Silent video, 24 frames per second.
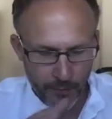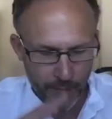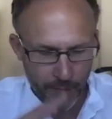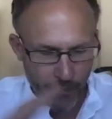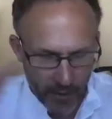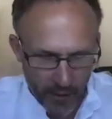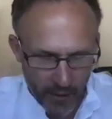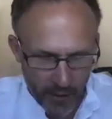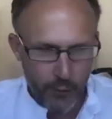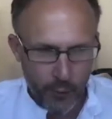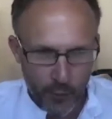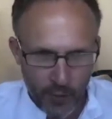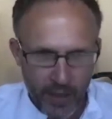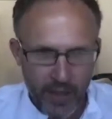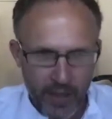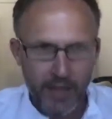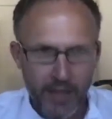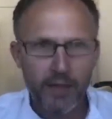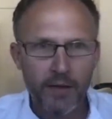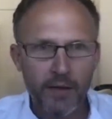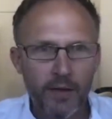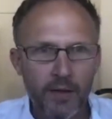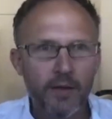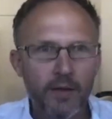
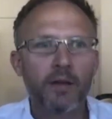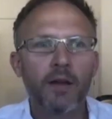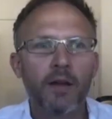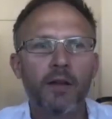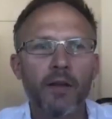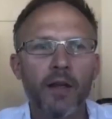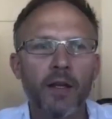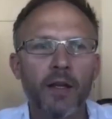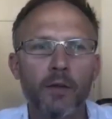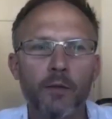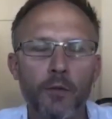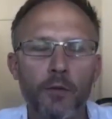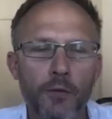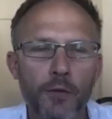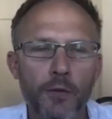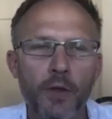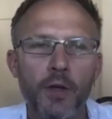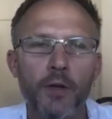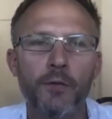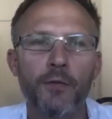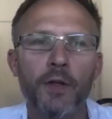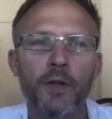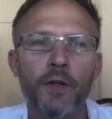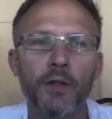pathway at the end of the
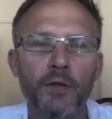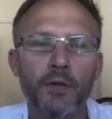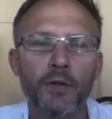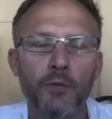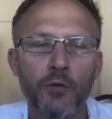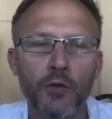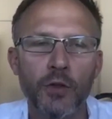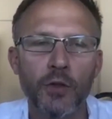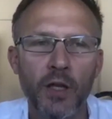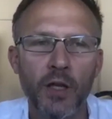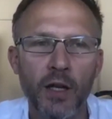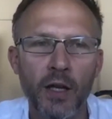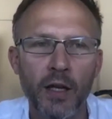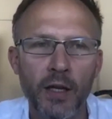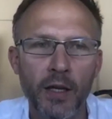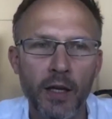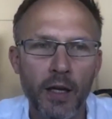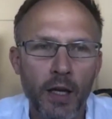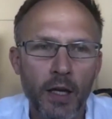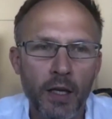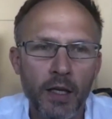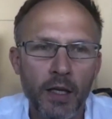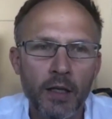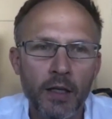31st of July
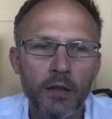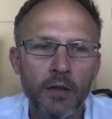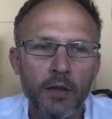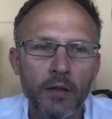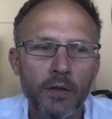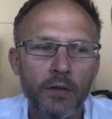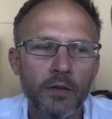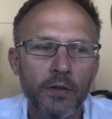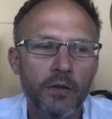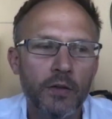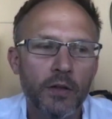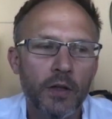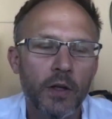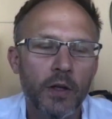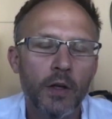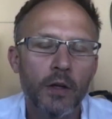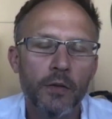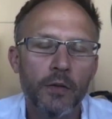in England,